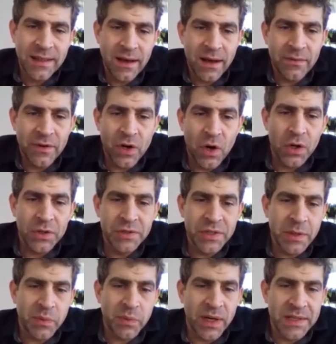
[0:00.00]
of an
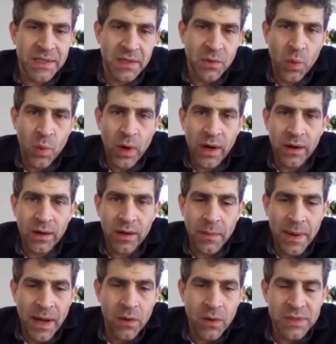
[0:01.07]
alternate present where
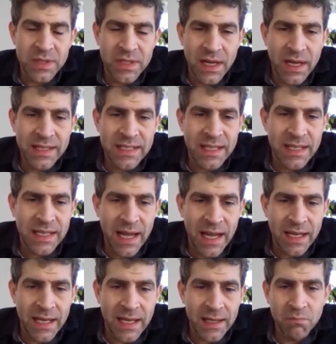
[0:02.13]
about
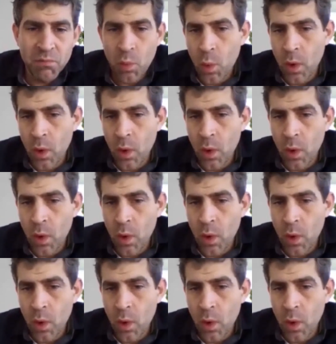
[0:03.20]
1980,